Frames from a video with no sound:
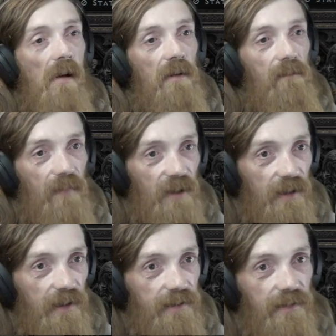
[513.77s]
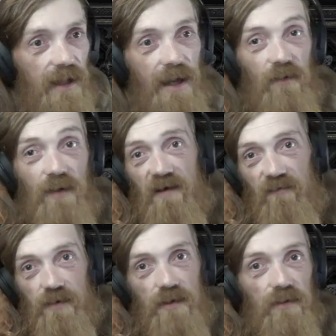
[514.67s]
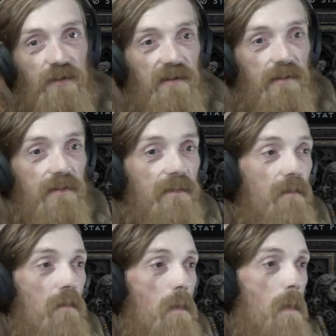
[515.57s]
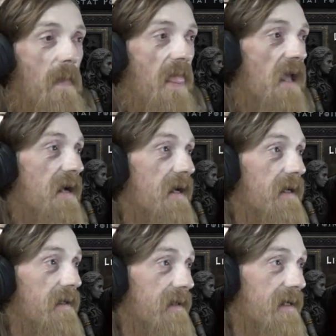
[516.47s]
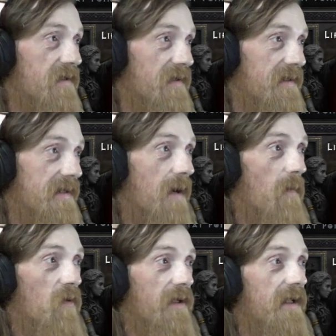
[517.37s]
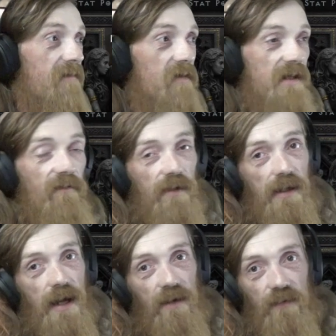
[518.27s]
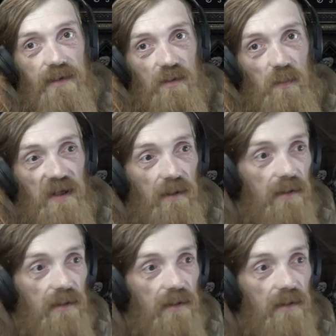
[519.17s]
But I don't have those, and as you can see, I'm only level 79 with this build.